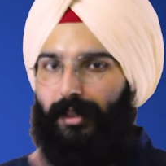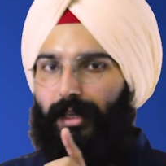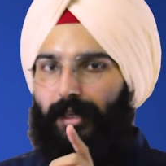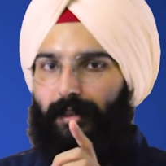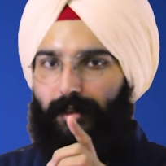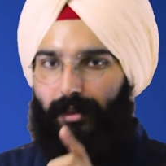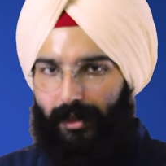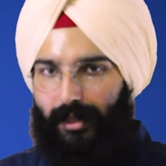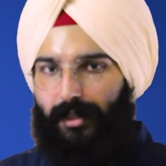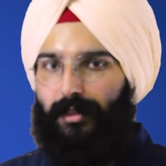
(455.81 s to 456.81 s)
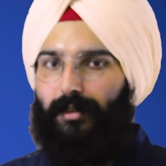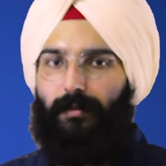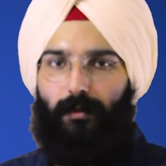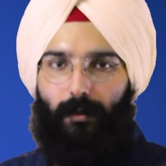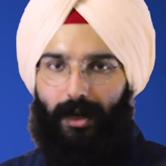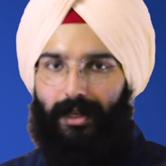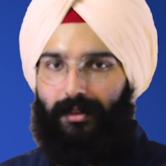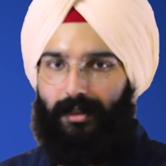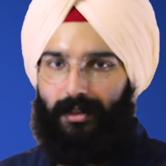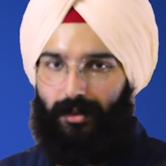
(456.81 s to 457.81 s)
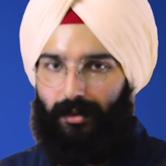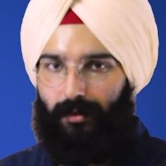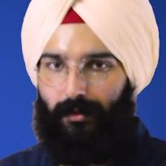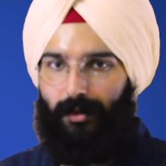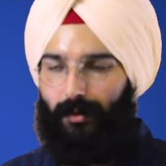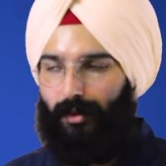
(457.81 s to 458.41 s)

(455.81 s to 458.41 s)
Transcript: that its right ascension